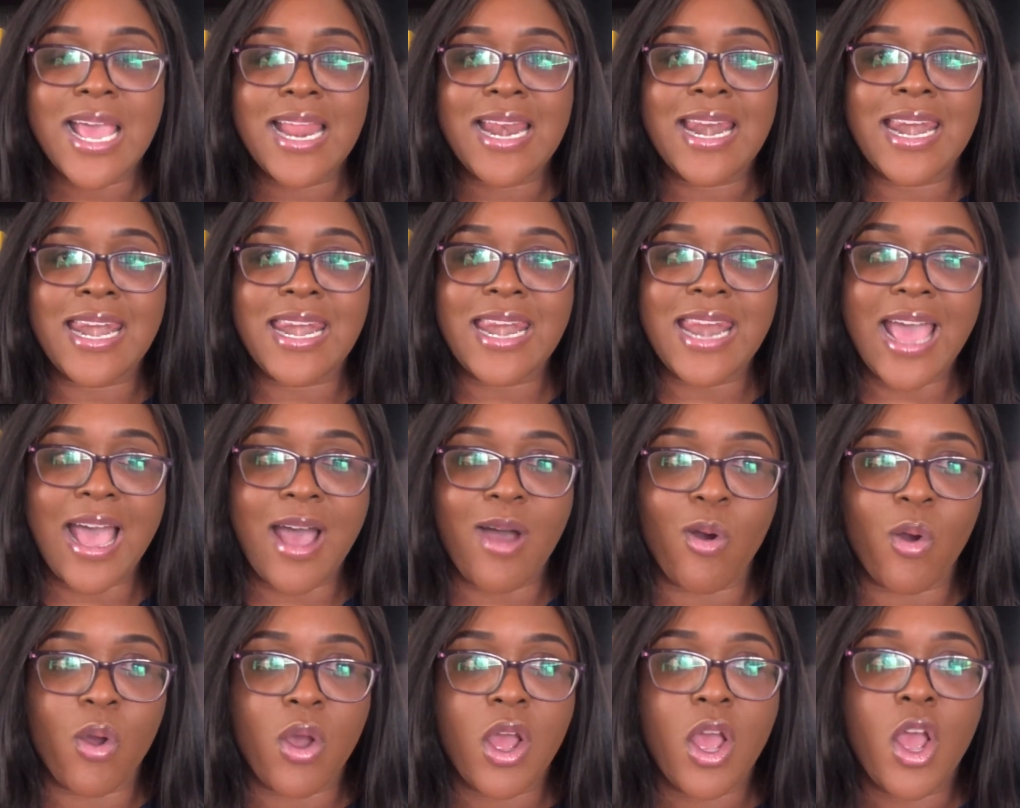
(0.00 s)

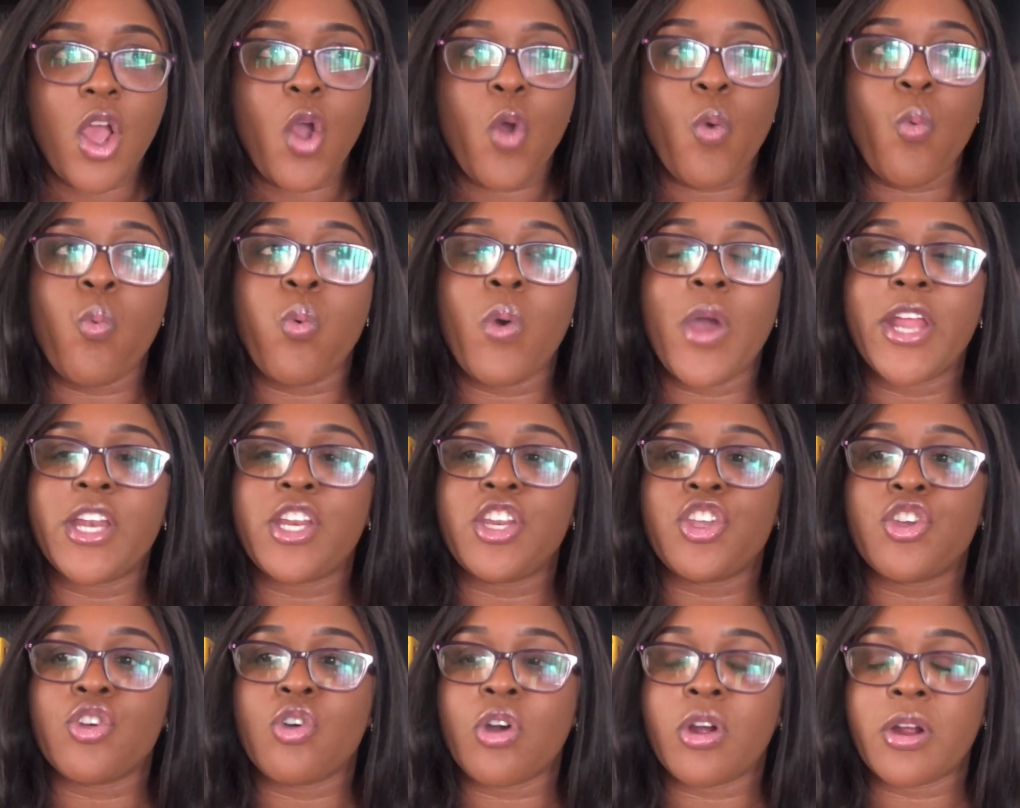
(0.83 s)
Now,
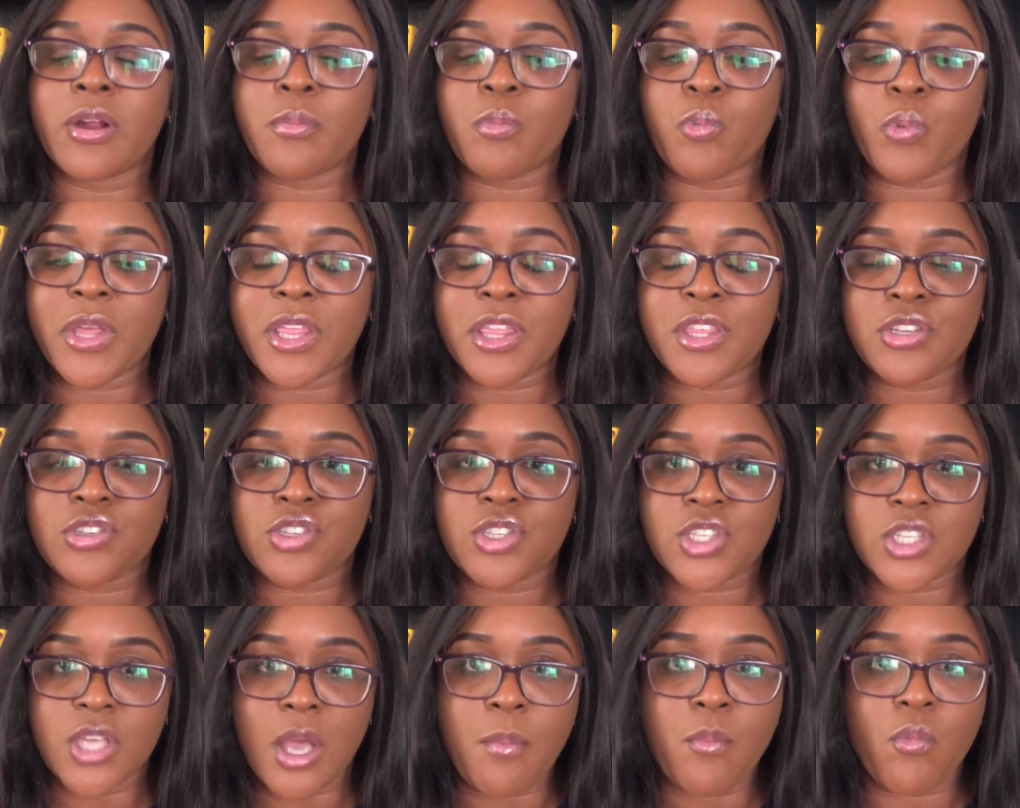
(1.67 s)
when you're with
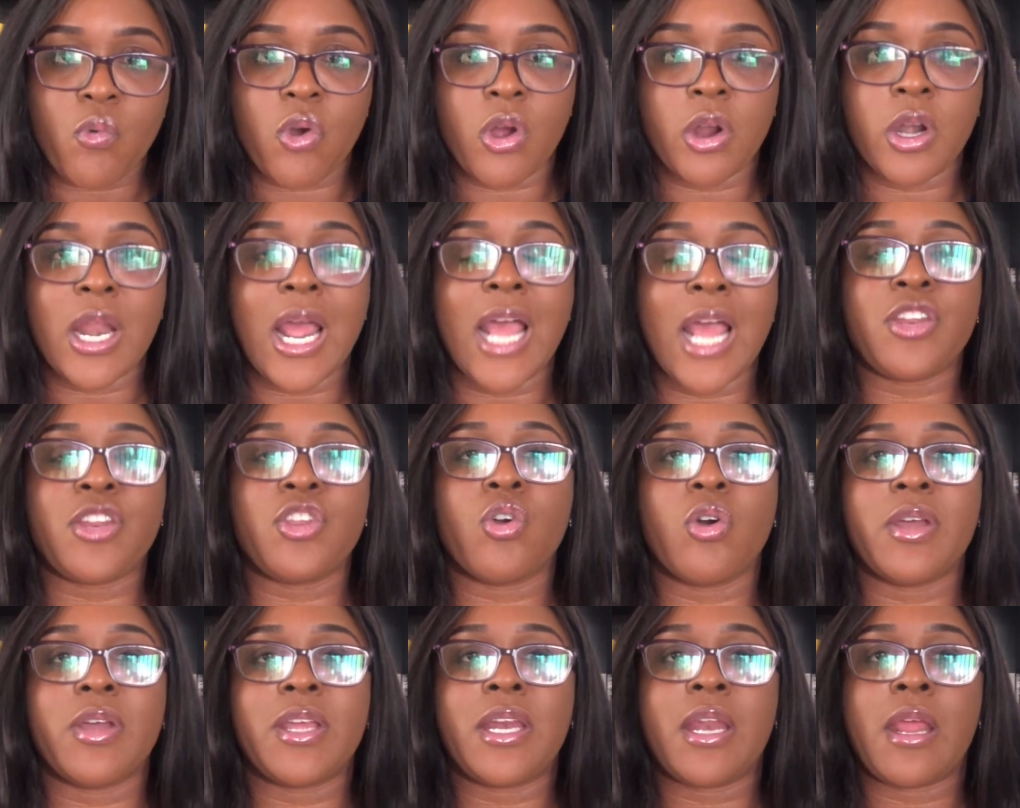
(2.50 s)
someone and
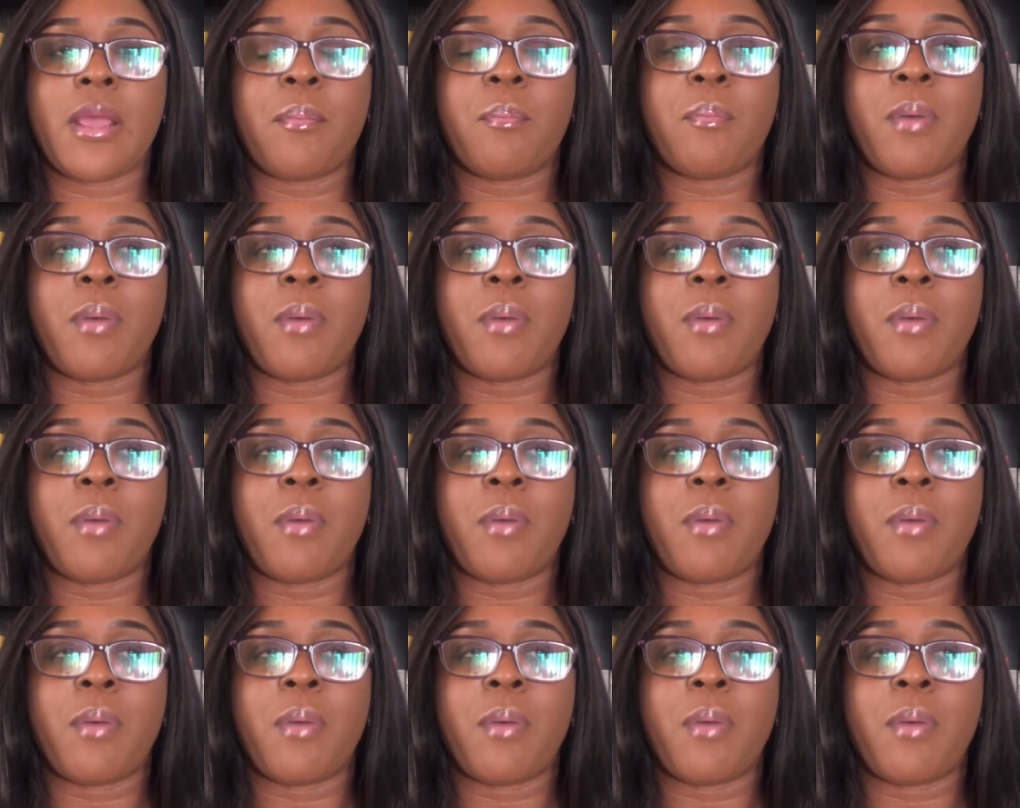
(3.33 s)
you're in a